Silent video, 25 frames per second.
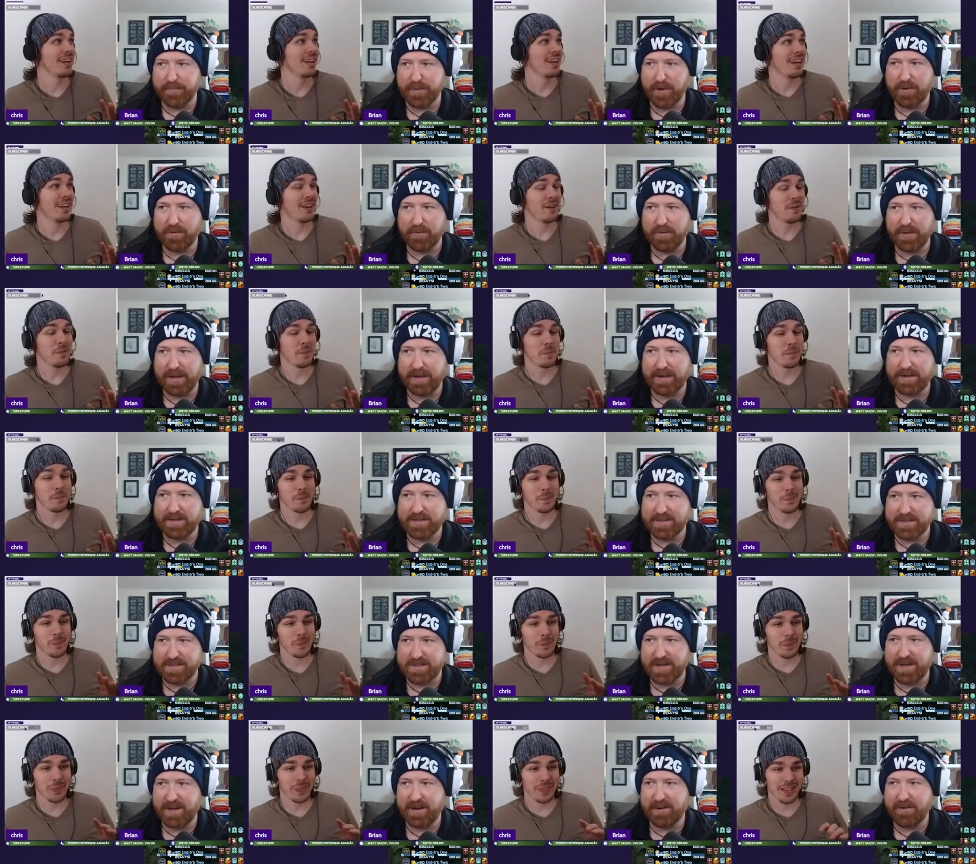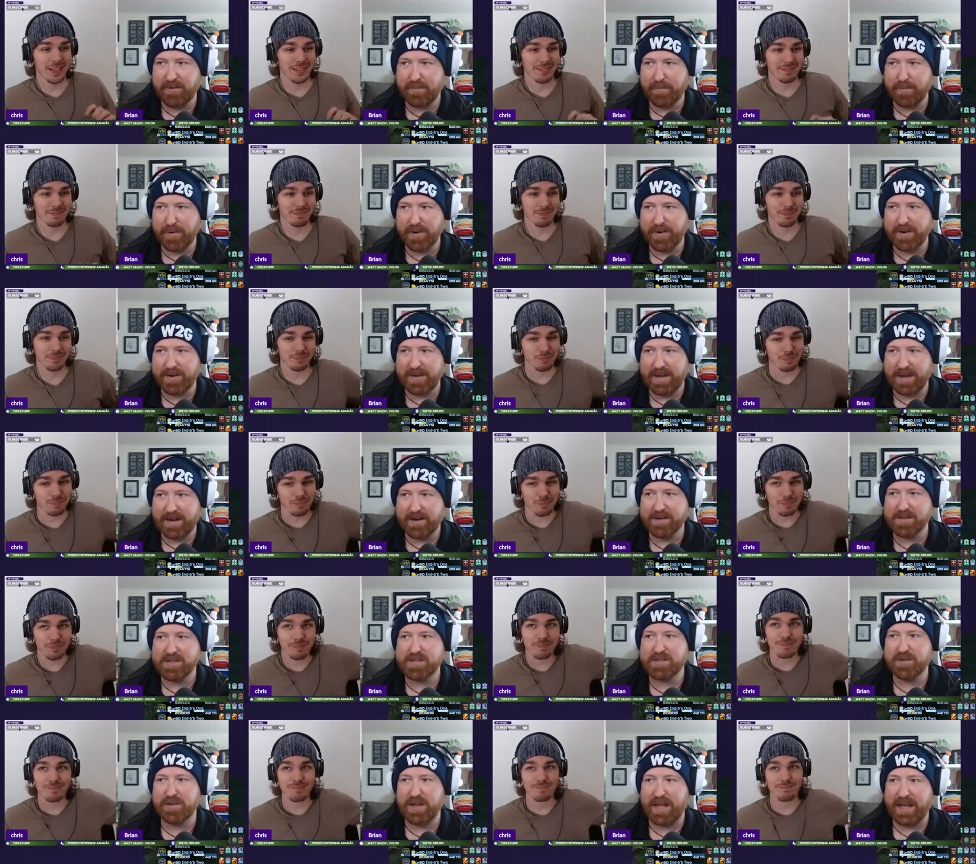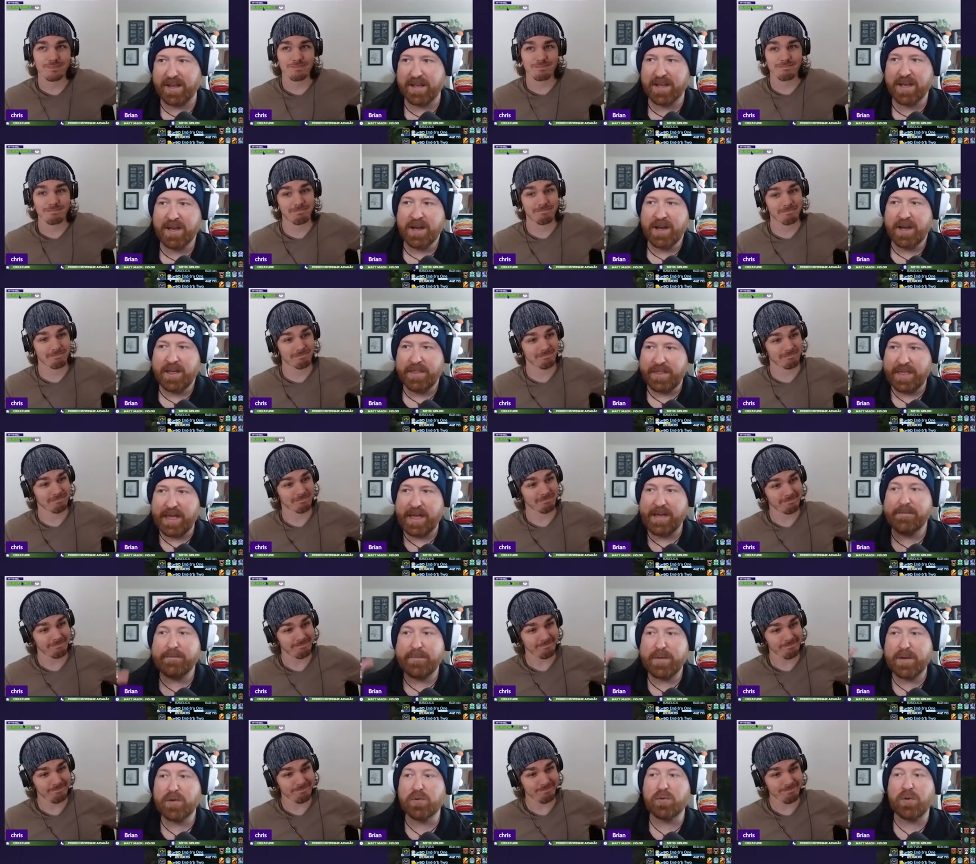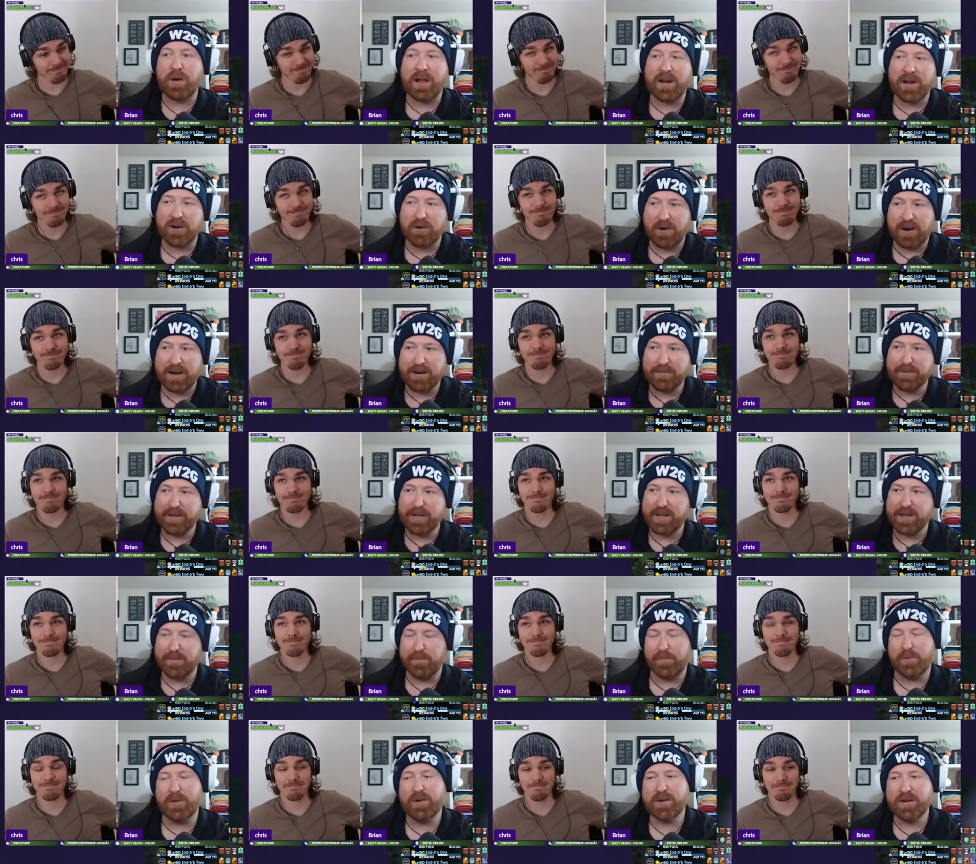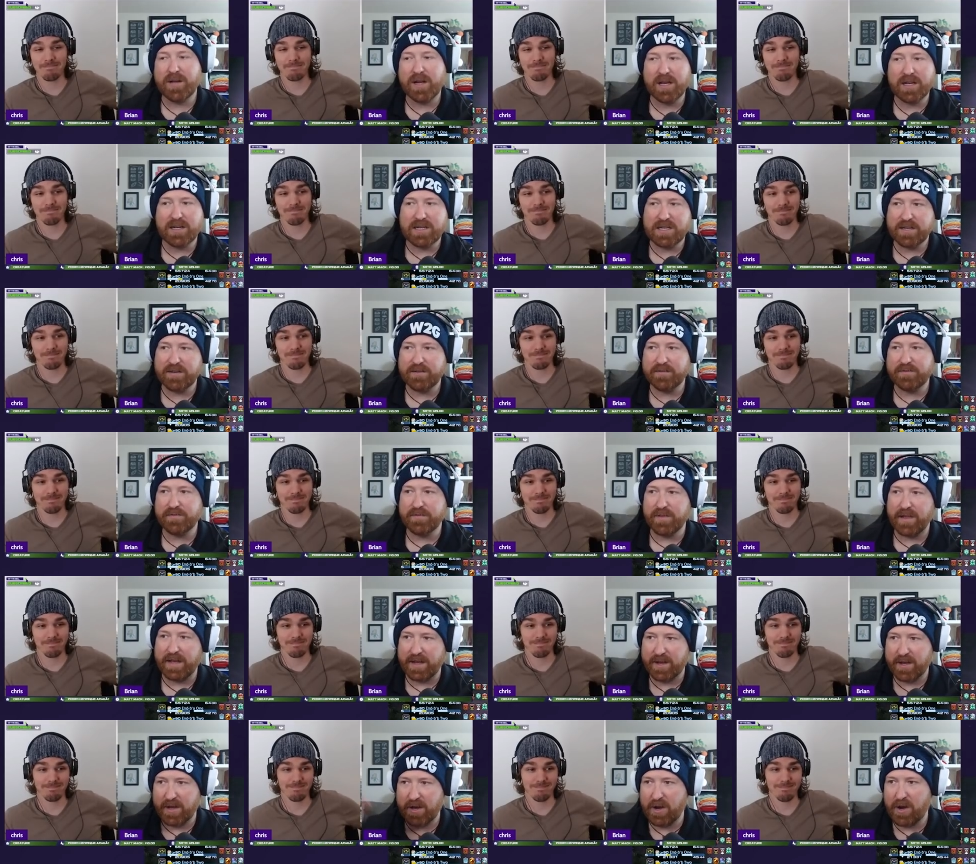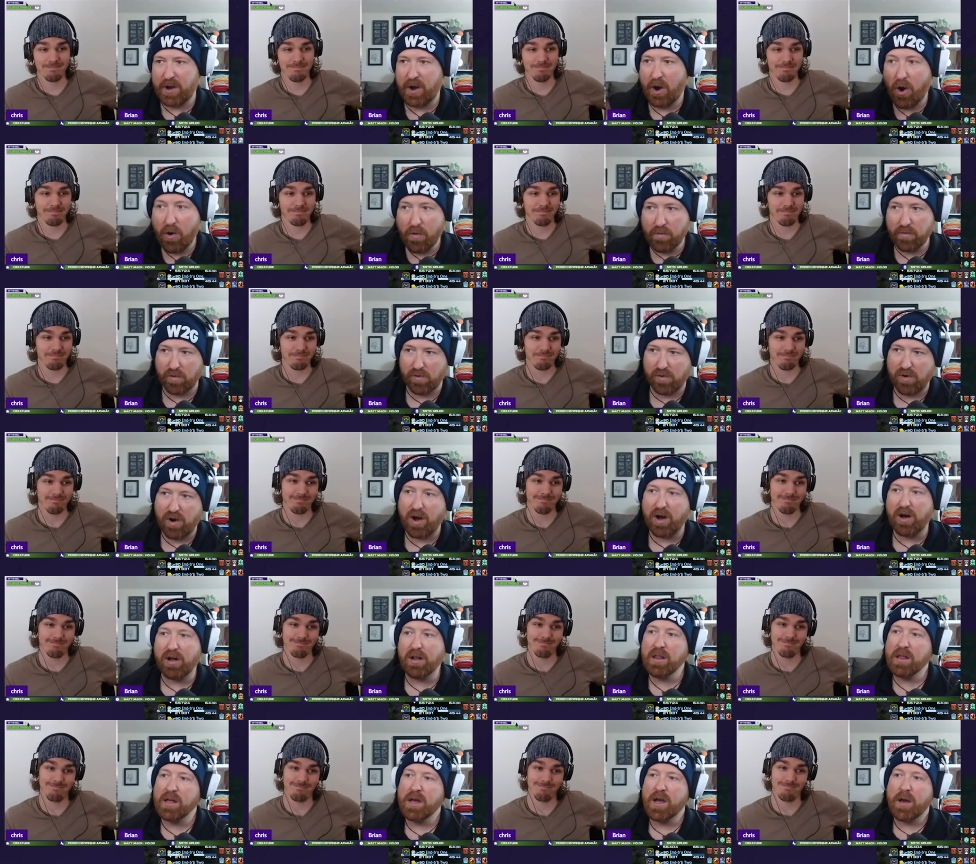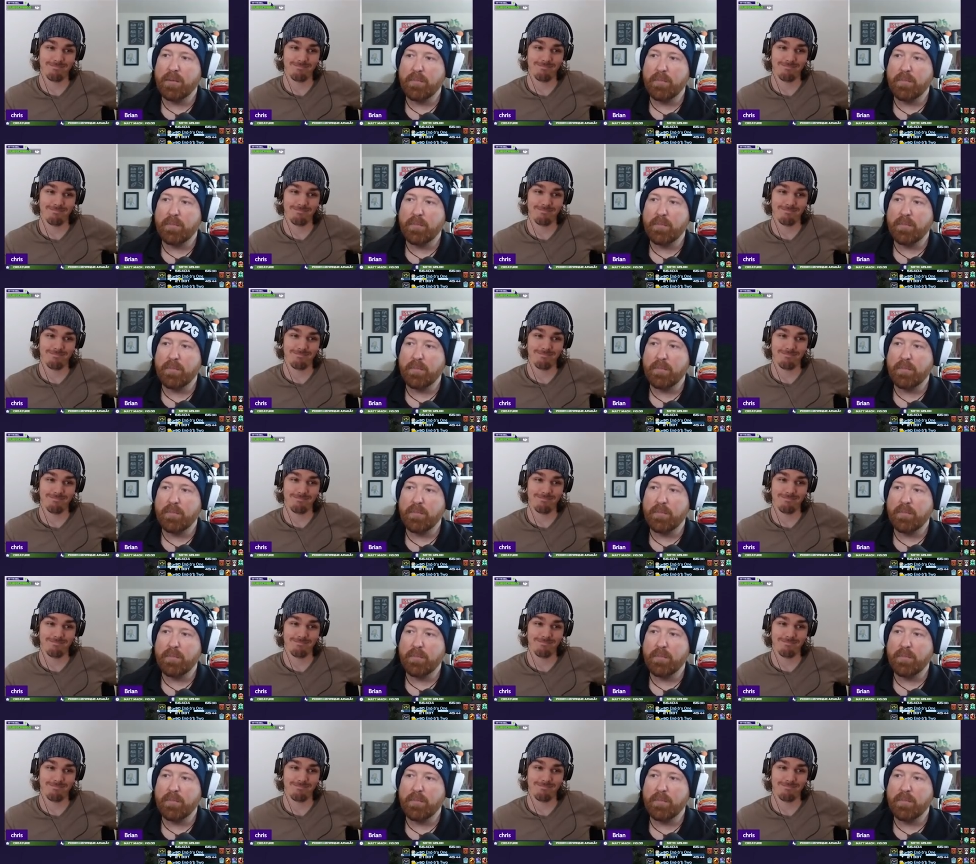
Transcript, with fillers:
Speaker 1: though. Like to sit here and put it down into like they've been incredibly communicative, like overall.